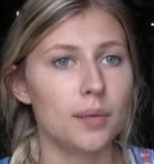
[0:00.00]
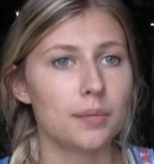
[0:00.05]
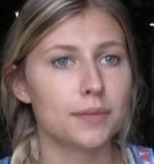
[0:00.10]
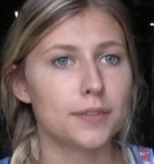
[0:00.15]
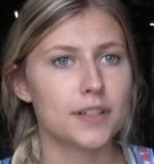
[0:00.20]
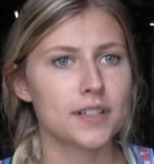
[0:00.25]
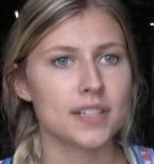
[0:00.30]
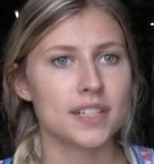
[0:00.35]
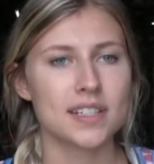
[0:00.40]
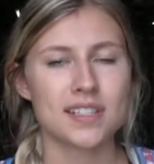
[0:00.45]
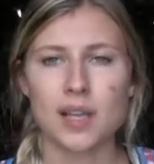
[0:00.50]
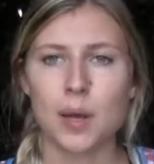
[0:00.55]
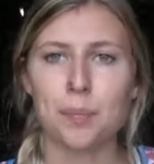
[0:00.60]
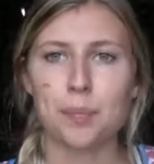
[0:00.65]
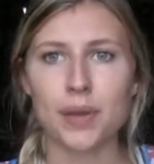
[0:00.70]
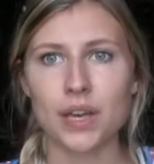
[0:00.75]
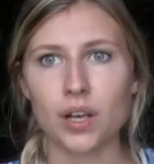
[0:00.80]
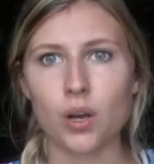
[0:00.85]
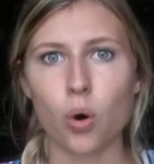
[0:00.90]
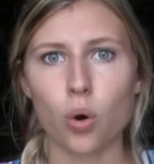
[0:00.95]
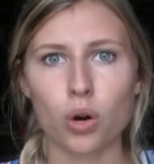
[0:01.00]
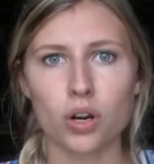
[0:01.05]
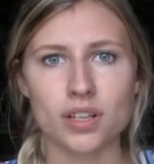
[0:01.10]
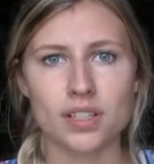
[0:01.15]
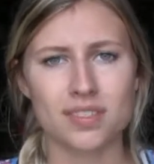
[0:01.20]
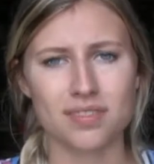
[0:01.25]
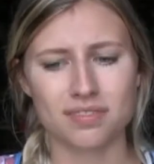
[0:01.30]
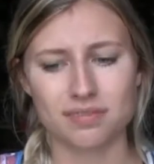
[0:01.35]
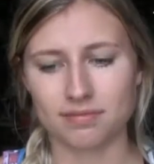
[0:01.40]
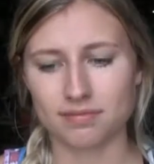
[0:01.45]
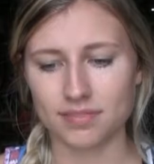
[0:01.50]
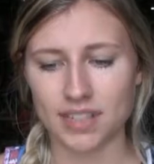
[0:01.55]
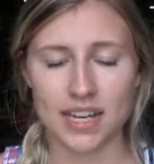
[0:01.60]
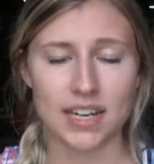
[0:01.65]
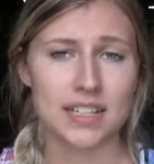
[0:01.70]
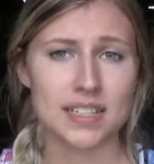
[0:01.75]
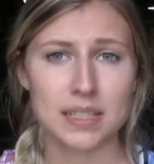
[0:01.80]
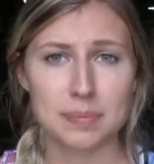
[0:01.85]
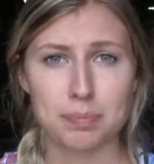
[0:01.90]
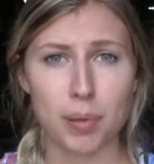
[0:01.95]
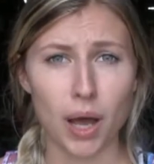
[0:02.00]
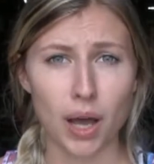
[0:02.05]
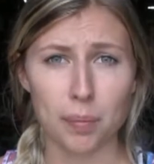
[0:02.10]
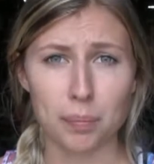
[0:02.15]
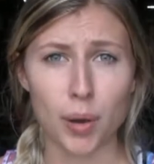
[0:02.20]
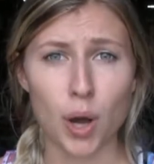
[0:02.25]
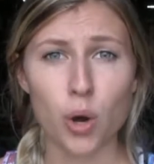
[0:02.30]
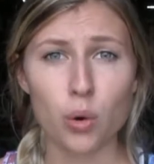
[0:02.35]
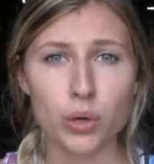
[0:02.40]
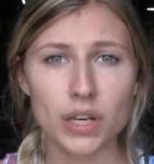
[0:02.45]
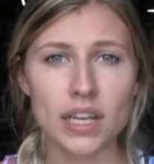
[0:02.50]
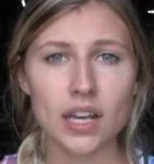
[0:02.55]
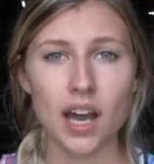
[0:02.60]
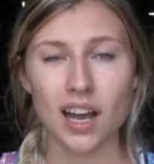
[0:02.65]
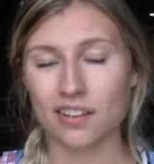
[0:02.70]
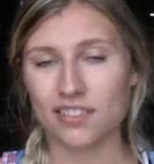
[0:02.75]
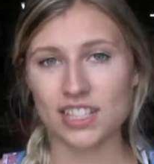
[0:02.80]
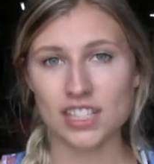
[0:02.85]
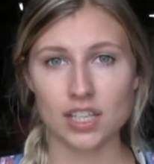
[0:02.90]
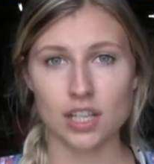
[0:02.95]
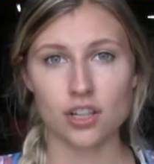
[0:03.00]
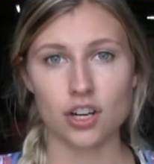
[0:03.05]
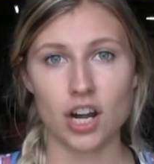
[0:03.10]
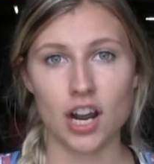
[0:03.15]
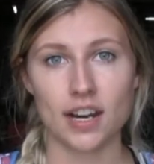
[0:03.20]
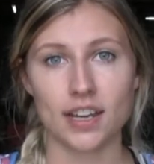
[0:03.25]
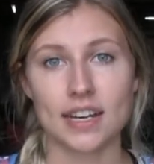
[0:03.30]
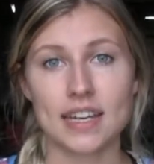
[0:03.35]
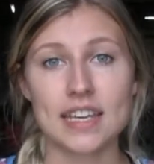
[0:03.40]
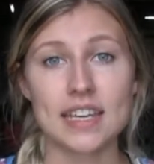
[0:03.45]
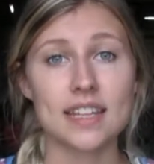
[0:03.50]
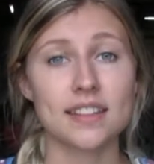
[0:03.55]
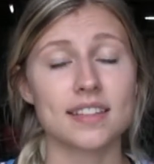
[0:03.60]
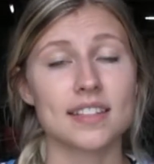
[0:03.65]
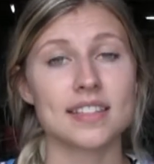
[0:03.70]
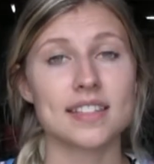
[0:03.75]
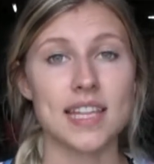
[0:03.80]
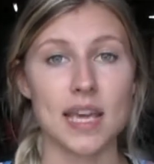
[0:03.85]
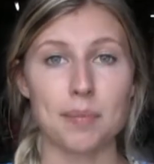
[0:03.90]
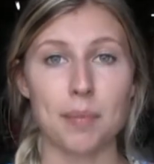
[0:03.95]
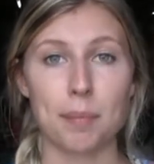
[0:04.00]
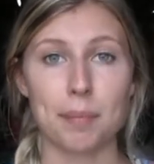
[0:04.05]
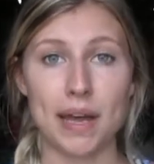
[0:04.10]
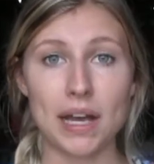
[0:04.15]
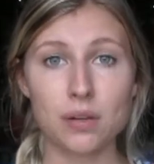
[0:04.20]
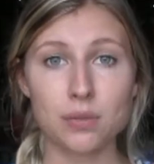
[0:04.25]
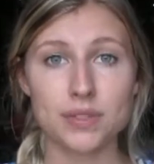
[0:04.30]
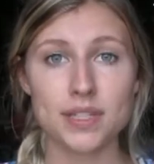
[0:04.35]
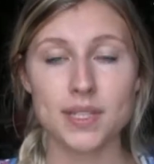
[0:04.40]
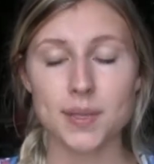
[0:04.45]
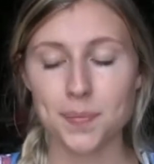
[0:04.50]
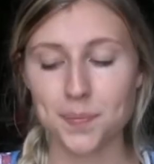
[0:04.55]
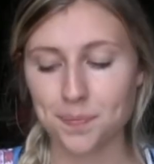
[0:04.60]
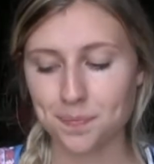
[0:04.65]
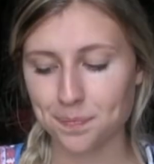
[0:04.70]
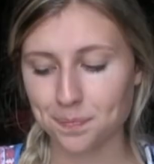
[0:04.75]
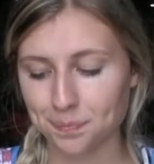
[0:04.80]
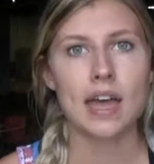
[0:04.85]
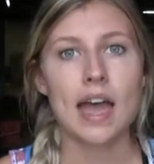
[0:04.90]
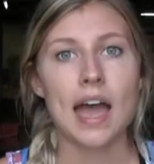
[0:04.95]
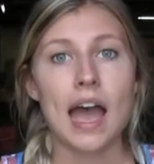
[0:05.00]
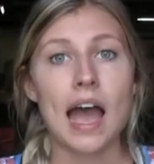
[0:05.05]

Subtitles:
Versus a big horse and a pony. Obviously, they're not going to eat the same amounts.